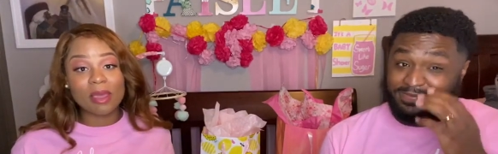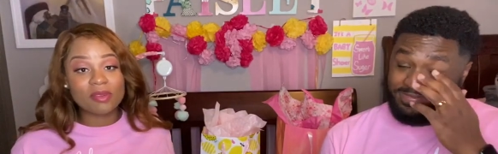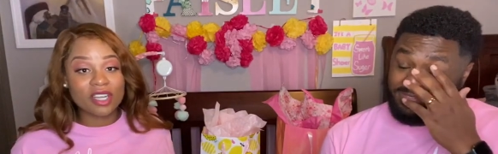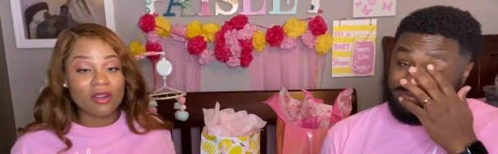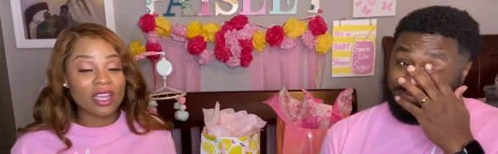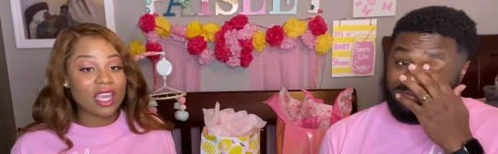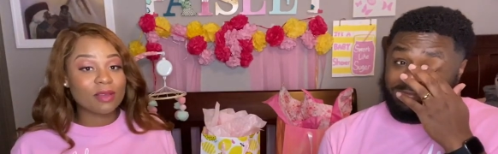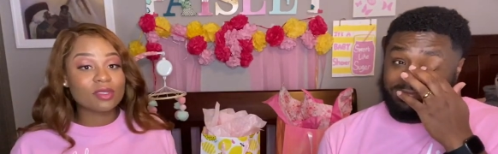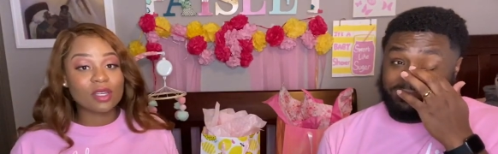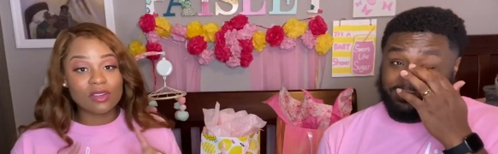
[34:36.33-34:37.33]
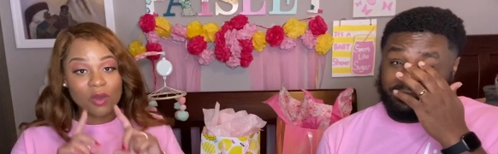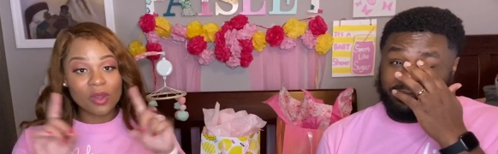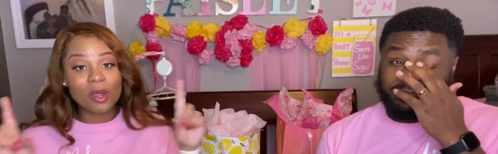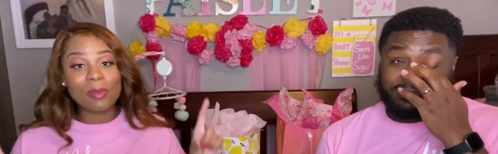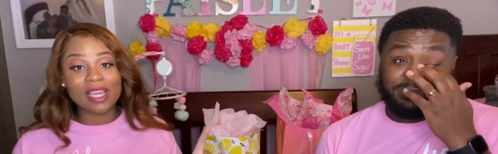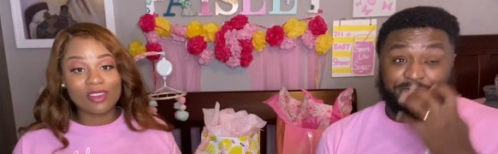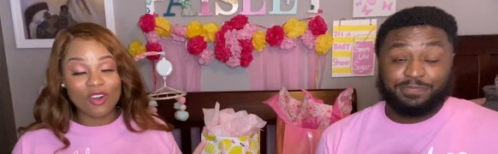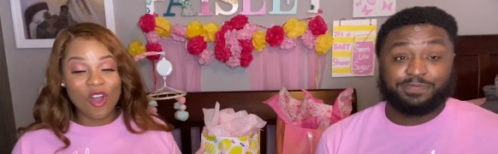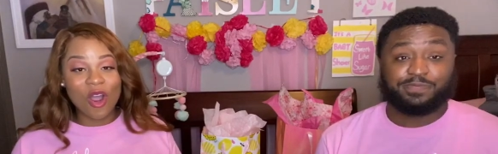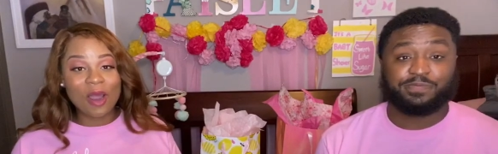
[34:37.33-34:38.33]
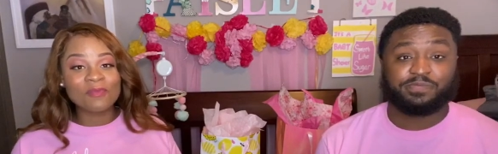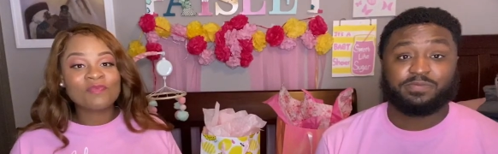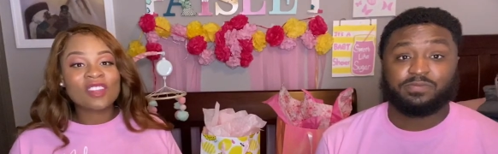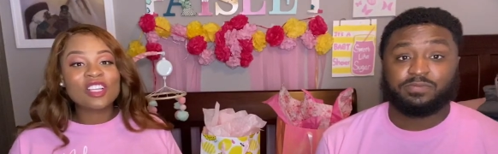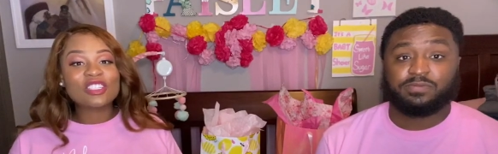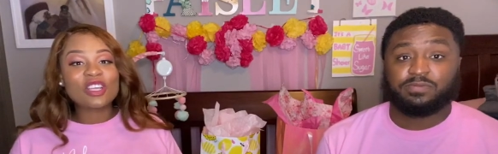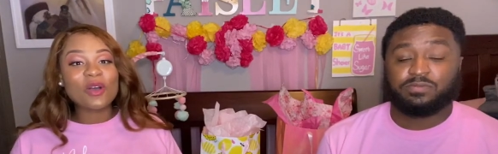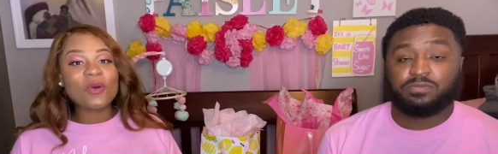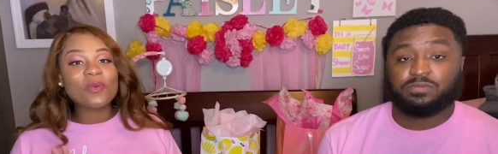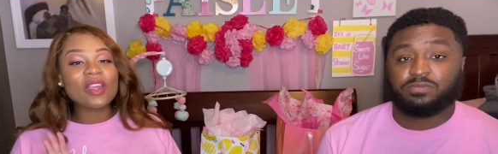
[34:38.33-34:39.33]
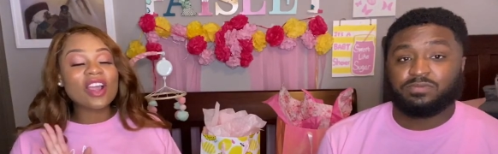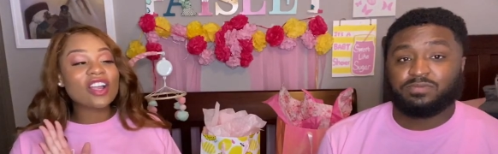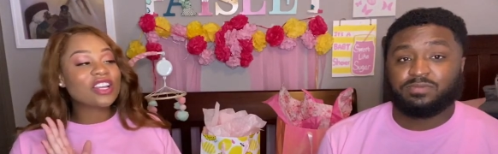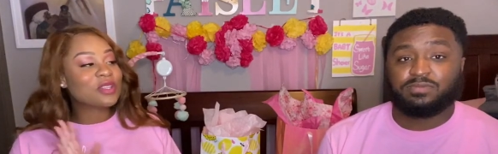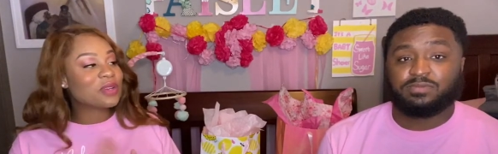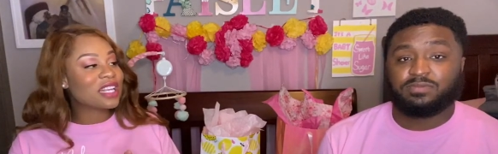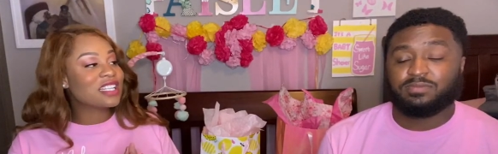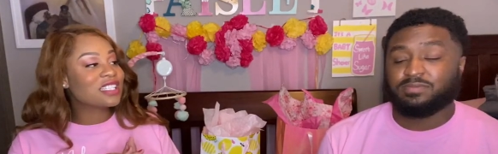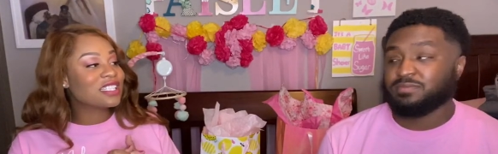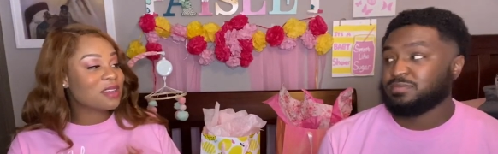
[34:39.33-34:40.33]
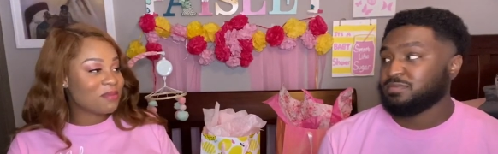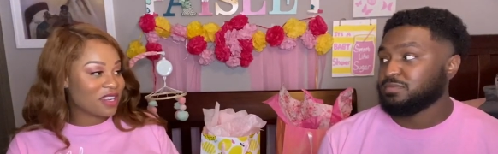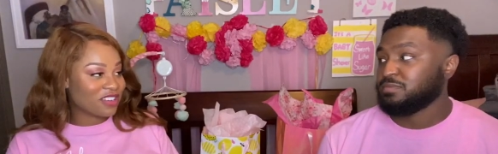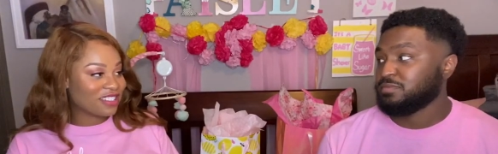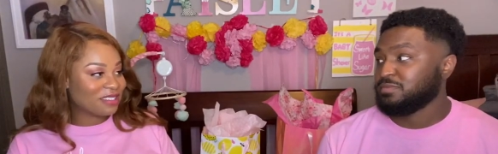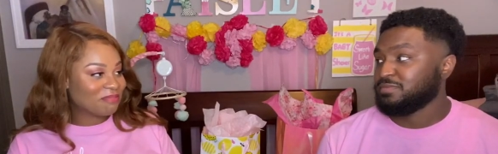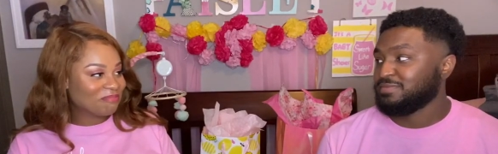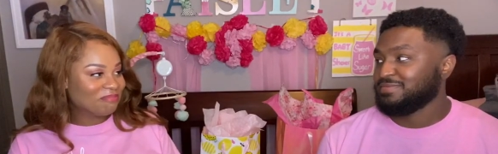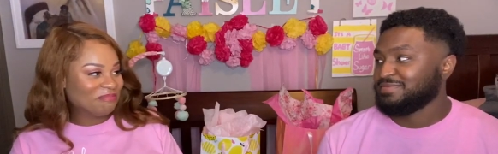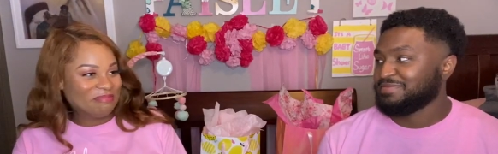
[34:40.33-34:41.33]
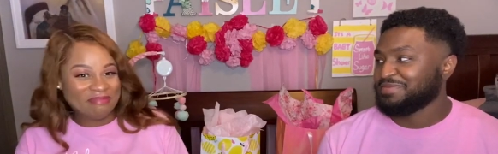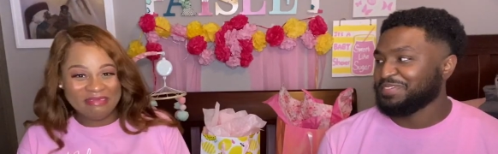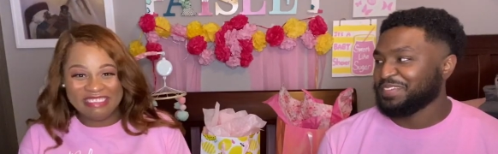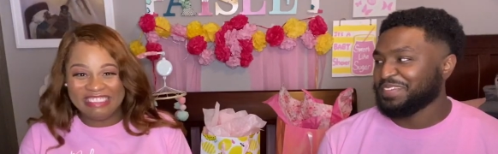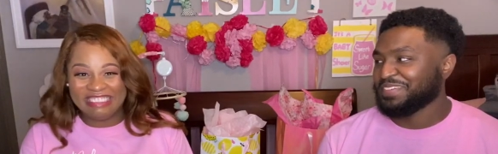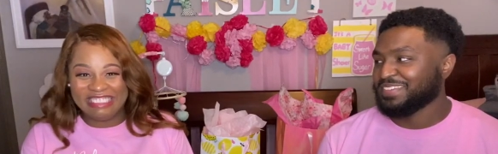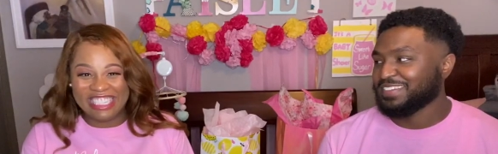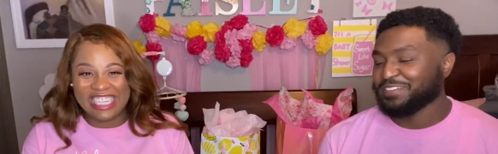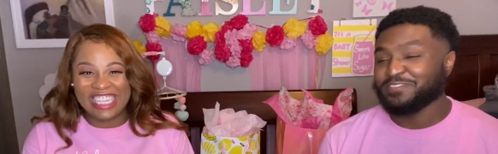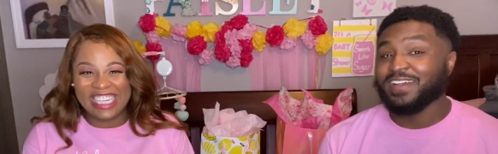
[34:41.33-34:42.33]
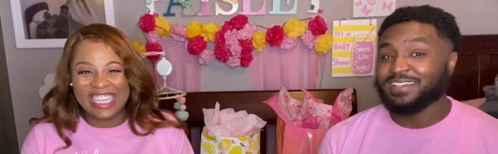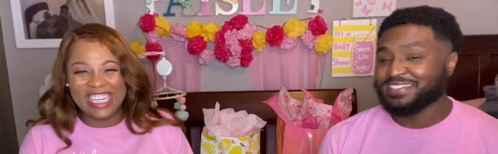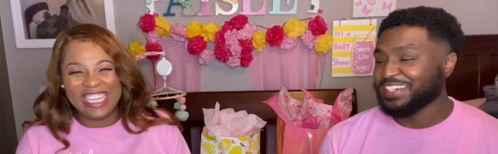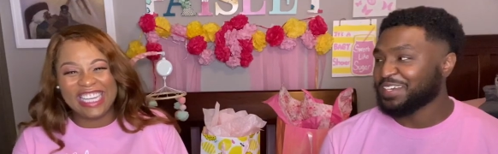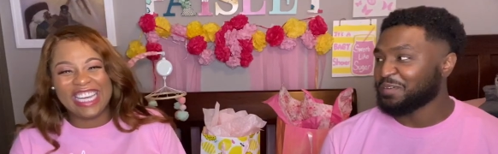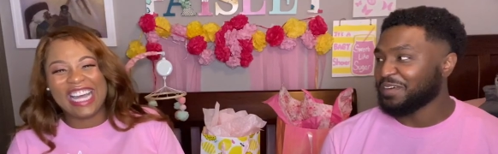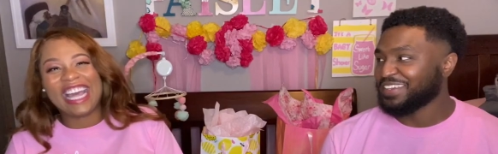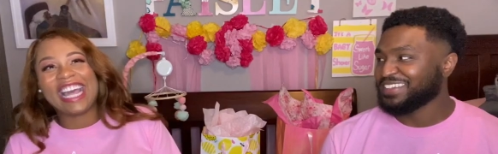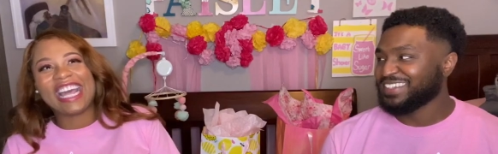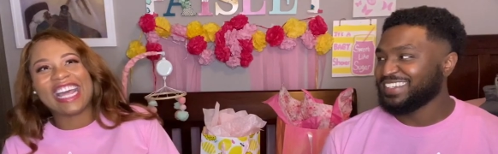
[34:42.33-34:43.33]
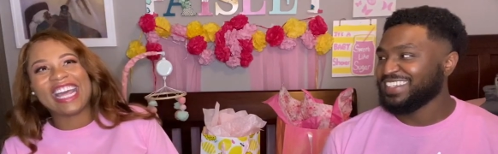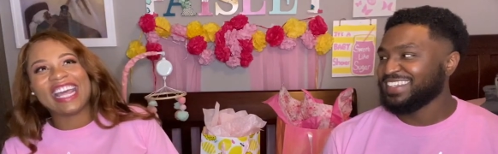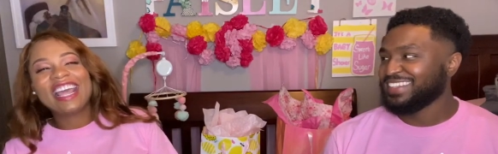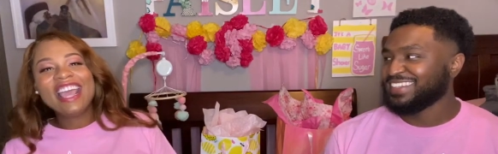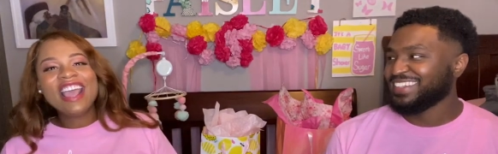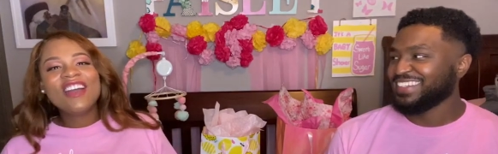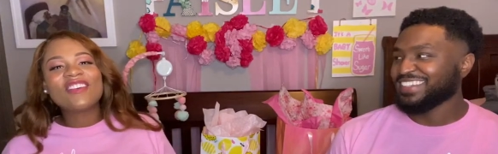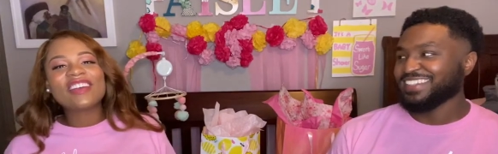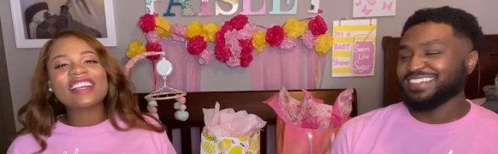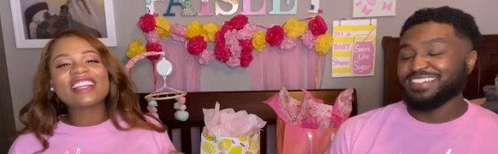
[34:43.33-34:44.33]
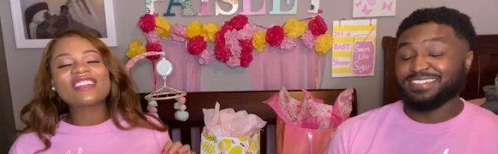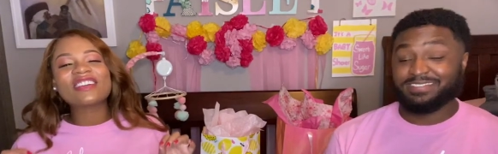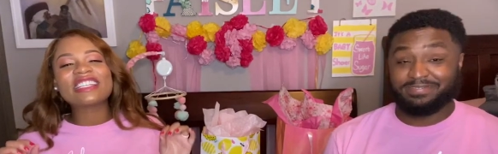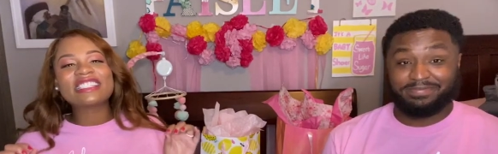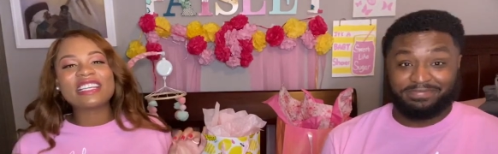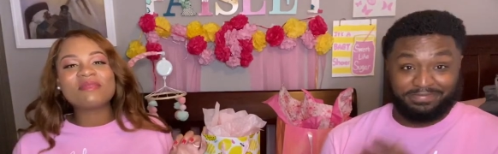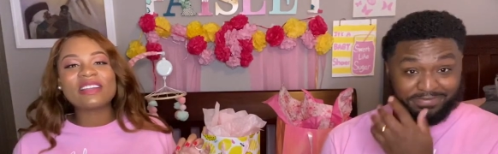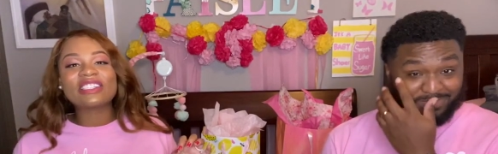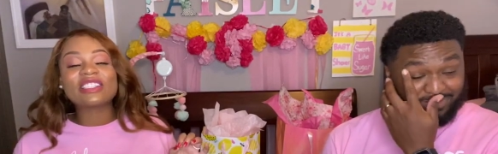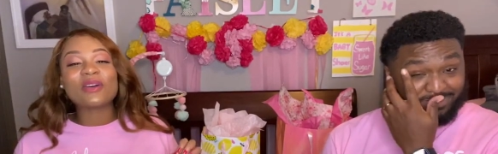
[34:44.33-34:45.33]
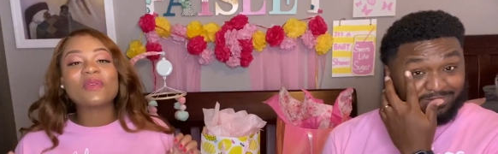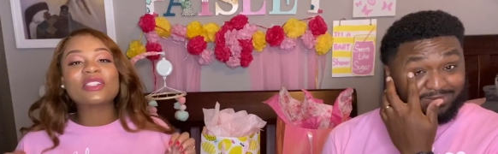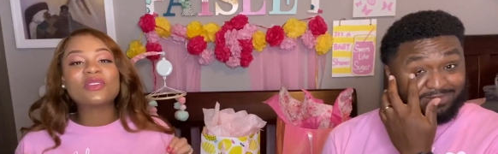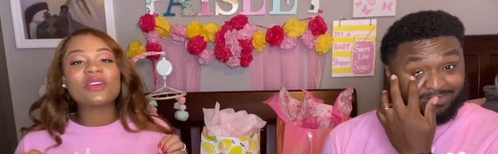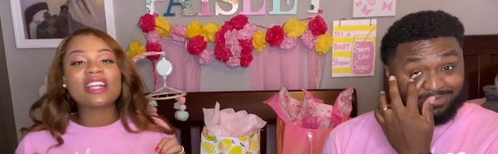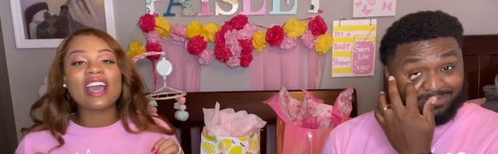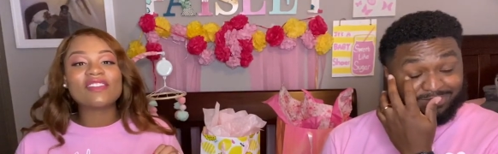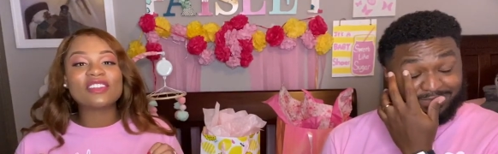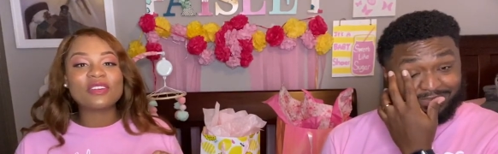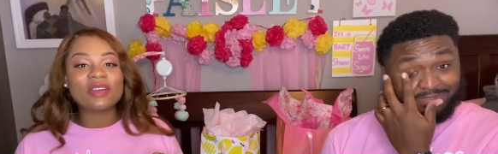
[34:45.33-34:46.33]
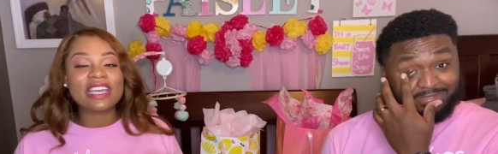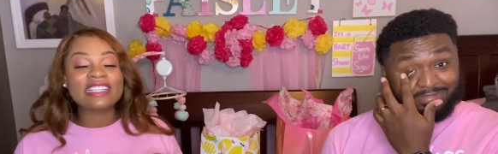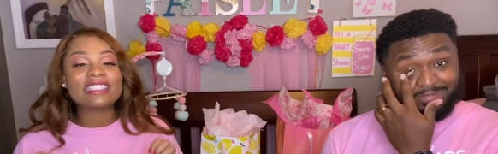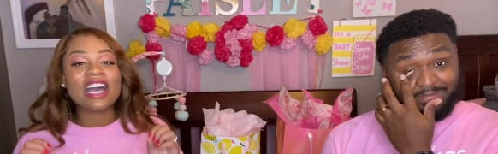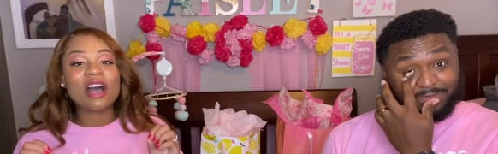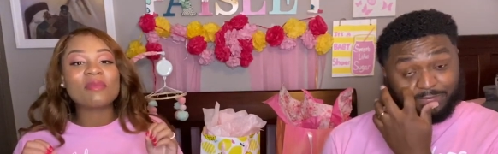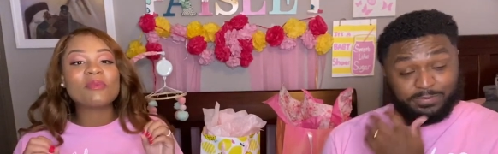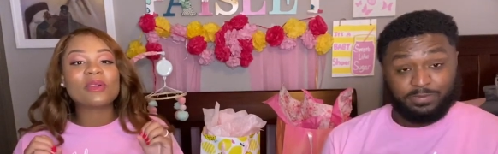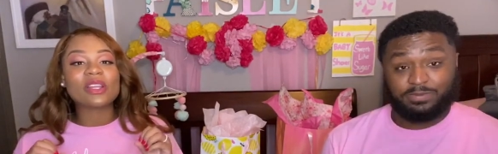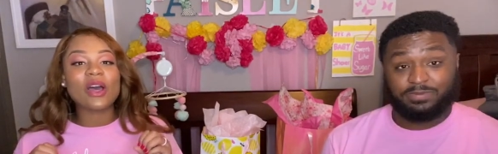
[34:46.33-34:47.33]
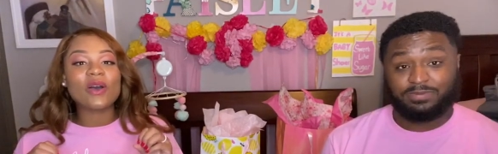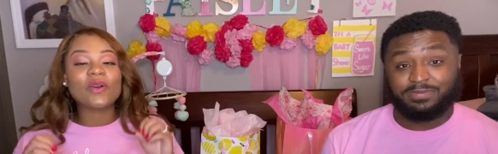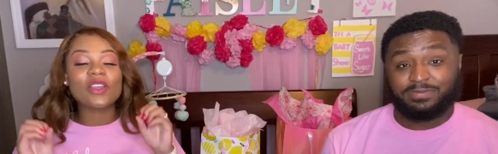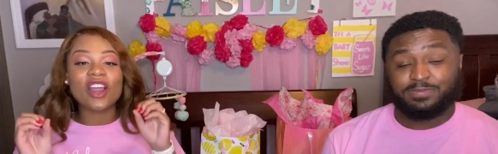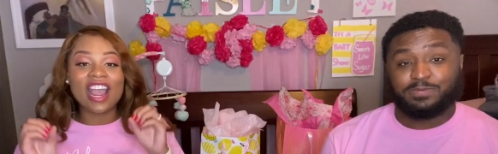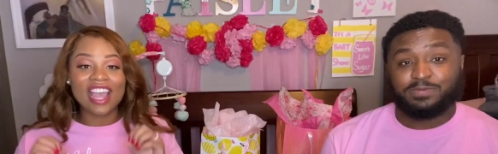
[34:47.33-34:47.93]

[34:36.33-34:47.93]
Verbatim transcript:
Speaker 1: baby shower games. So, no, we're going to make it a little hard. So, we are going to do it in centimeters. You
Speaker 2: finally said it right.
Speaker 1: We're going to do it in centimeters. So what you're going to have to do is comment below your